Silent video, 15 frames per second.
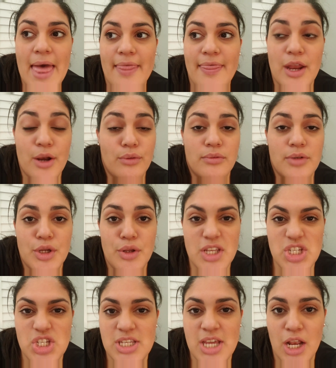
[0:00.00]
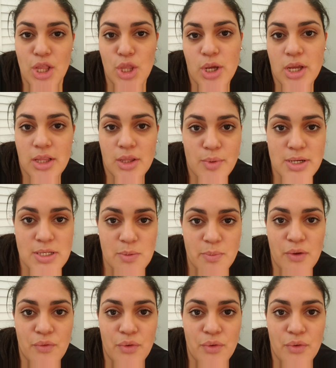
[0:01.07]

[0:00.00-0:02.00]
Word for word: They don't, you know, they just kind of look at the recipe